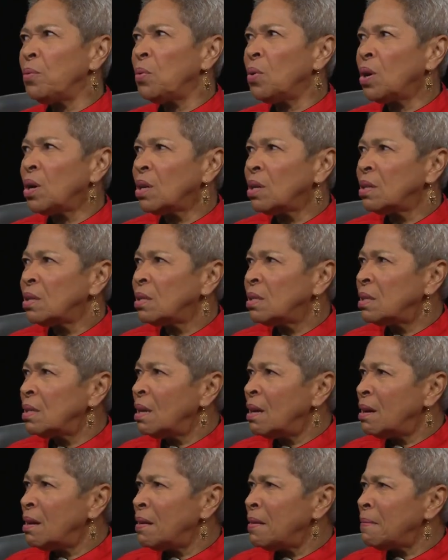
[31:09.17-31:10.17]
was,
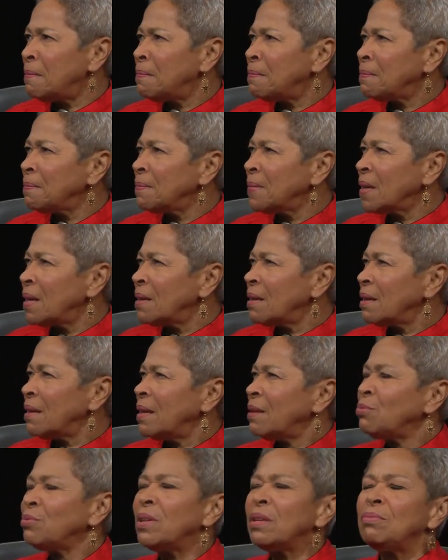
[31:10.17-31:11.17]
um,
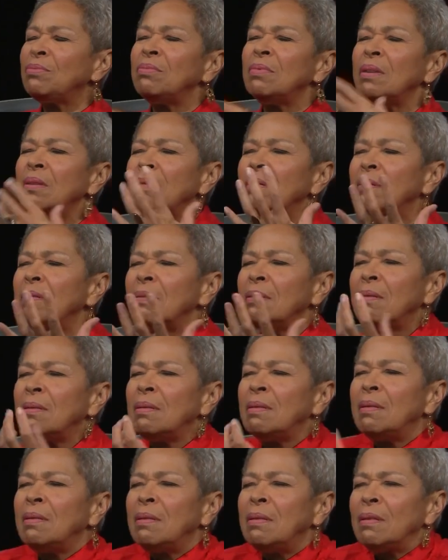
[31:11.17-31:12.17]
it, it, th
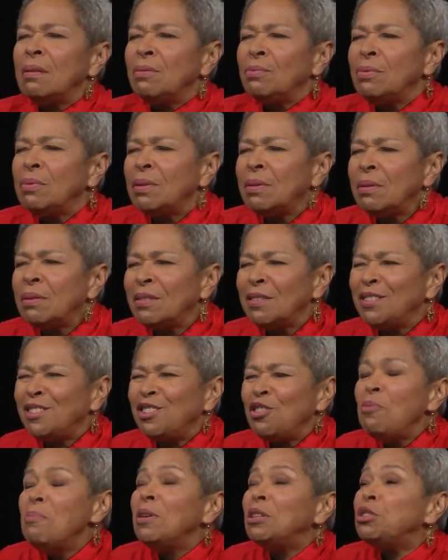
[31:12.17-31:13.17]
there was
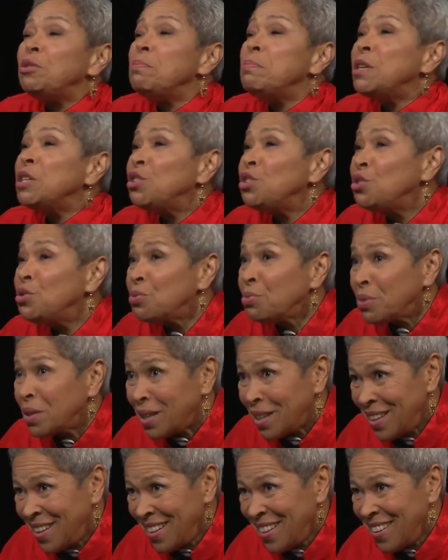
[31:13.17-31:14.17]
so much
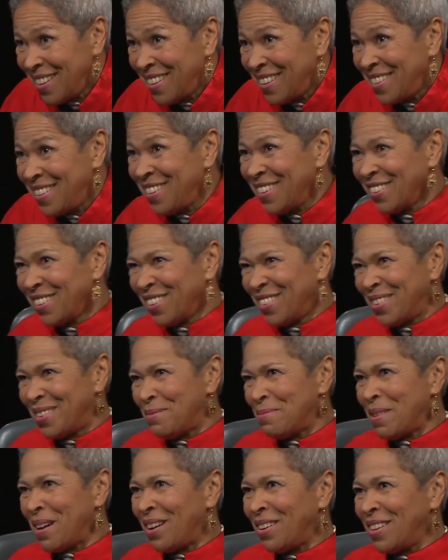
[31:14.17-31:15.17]
mystery to learn
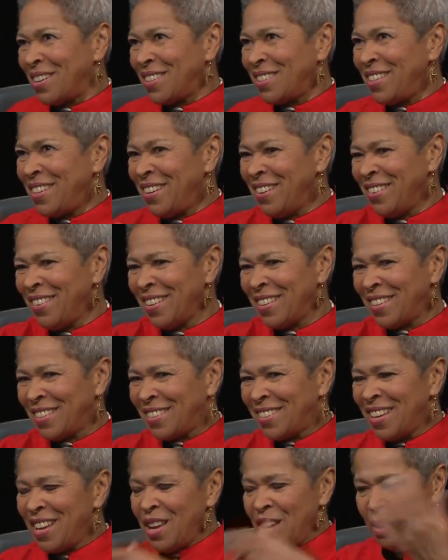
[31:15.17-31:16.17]
about, because here
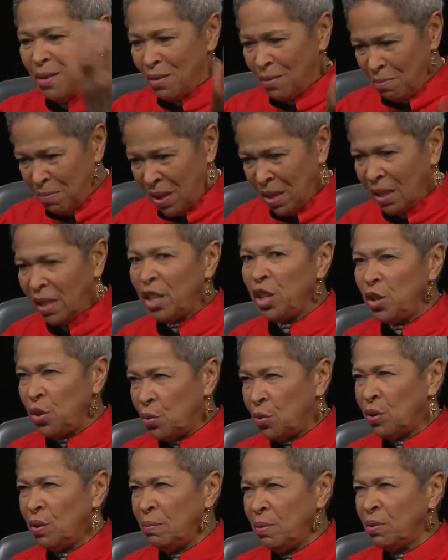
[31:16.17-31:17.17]
is mainly
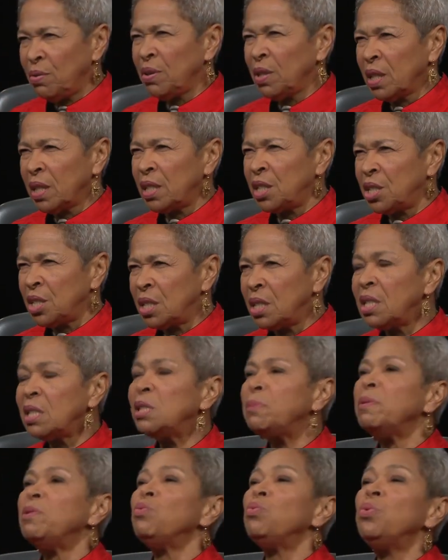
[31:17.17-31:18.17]
Yoruba religion
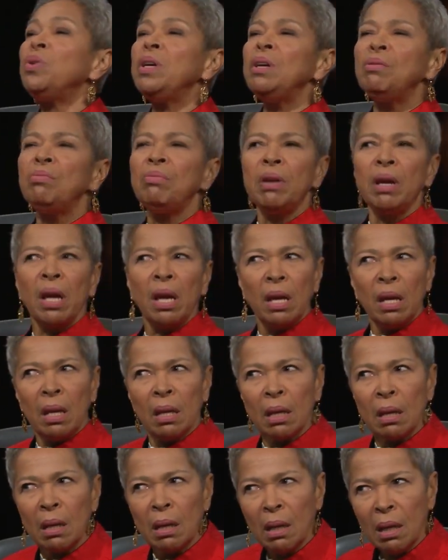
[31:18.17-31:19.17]
that's been
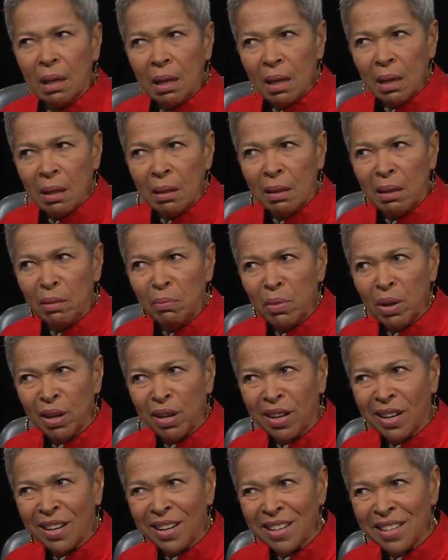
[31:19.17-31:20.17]
recreated in the
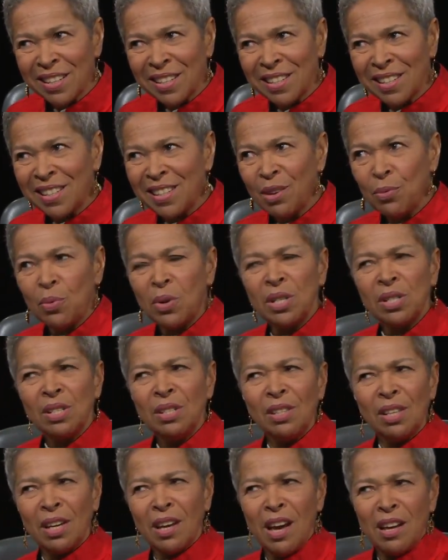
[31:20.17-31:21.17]
Americas. It
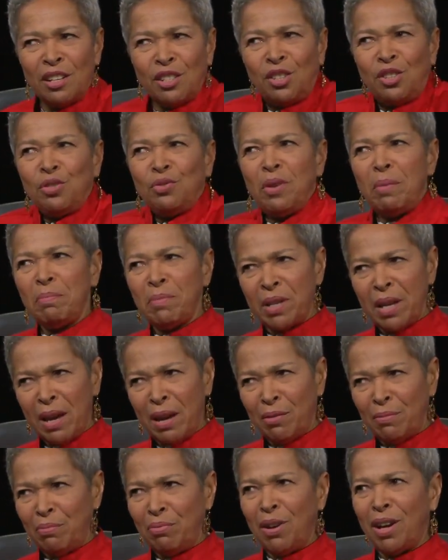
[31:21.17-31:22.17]
wasn't the kind of stripped
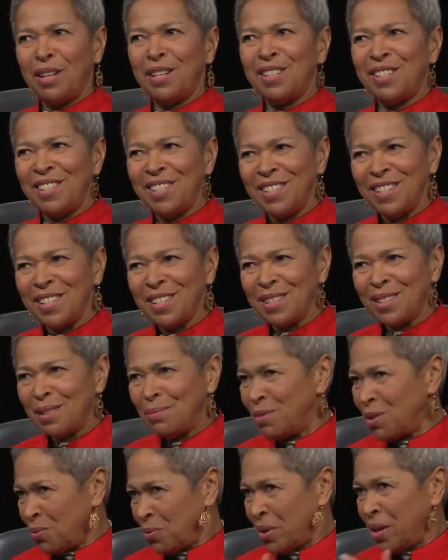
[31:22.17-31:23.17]
down
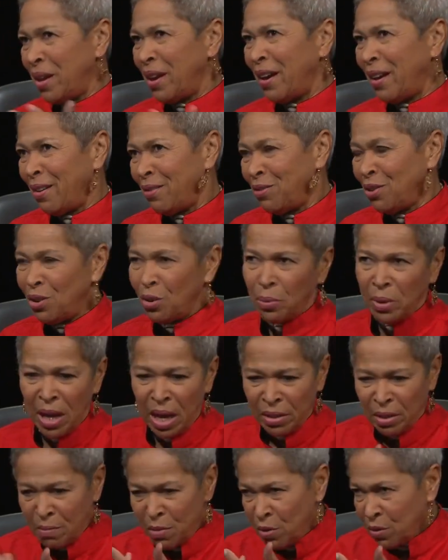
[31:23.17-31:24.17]
Protestantism that we have. You know, we
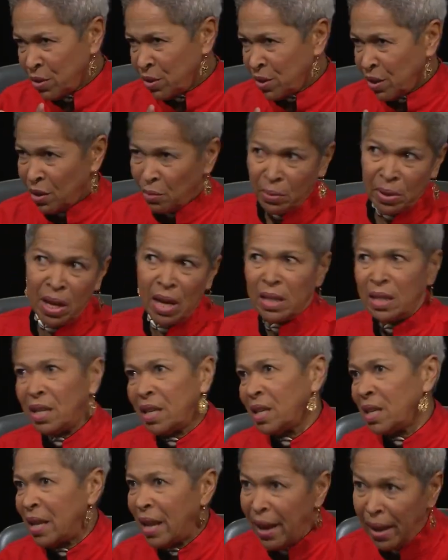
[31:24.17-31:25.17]
got the music, we got yeah. the
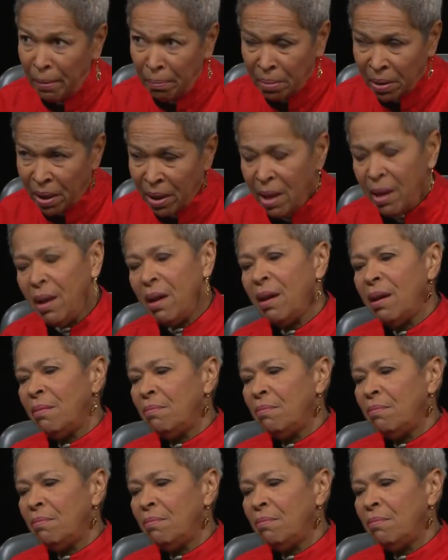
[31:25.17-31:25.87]
getting happy, yeah.